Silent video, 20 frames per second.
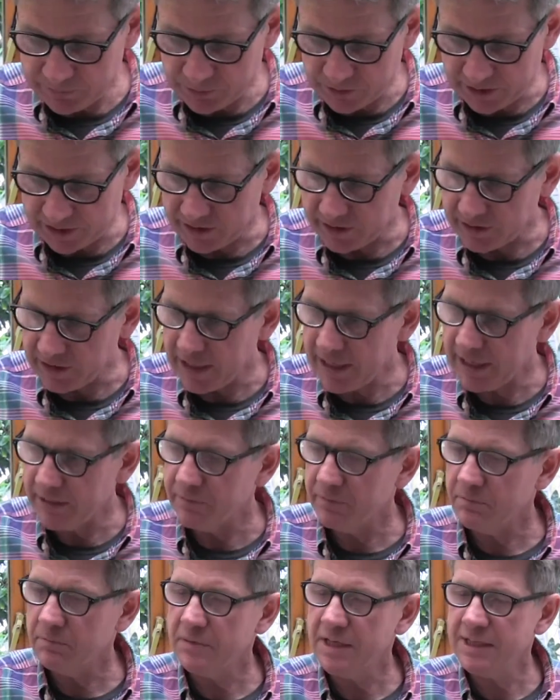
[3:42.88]
a pricker.
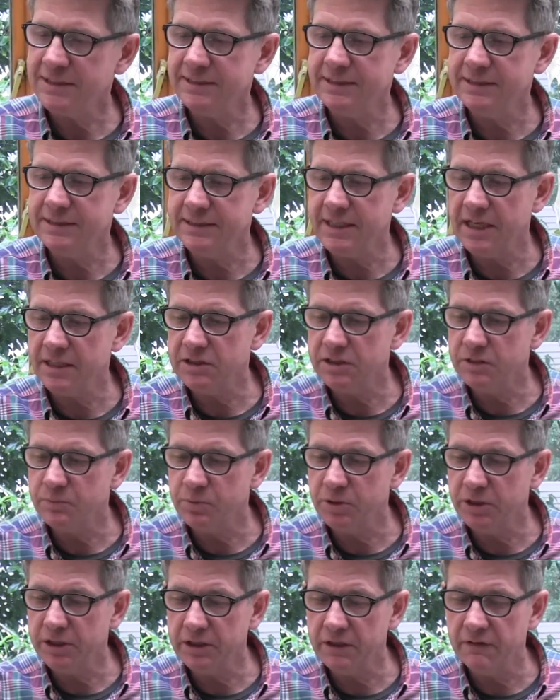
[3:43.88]
Now that's a standard
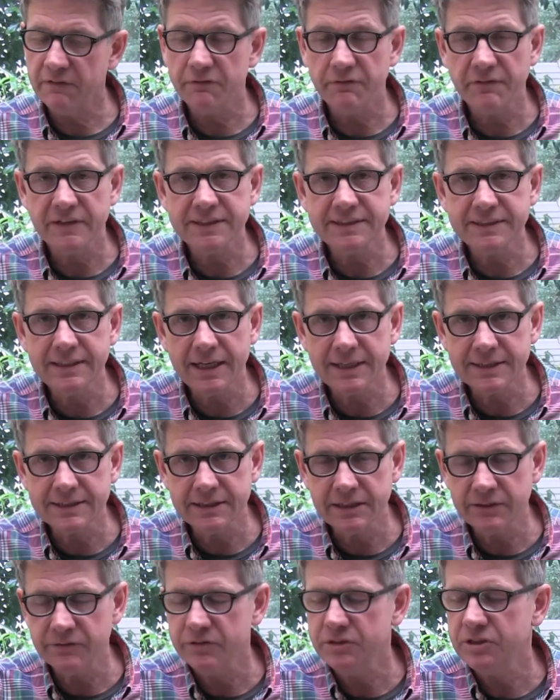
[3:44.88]
pricker,
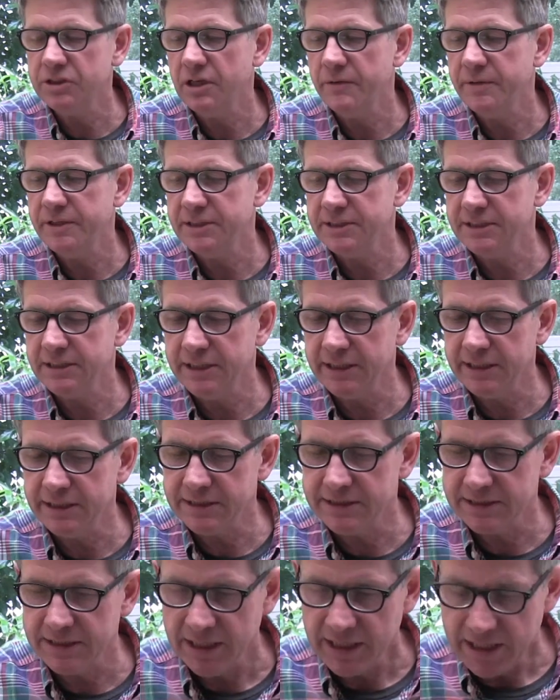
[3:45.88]
fantastic for sowing
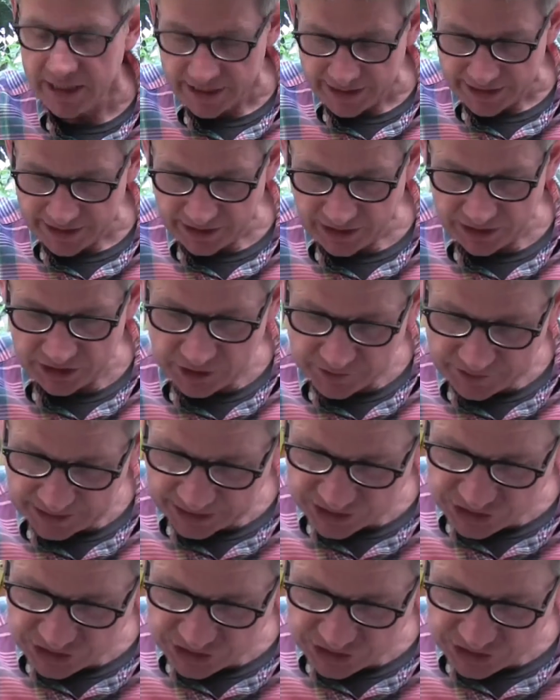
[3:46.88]
seeds. You can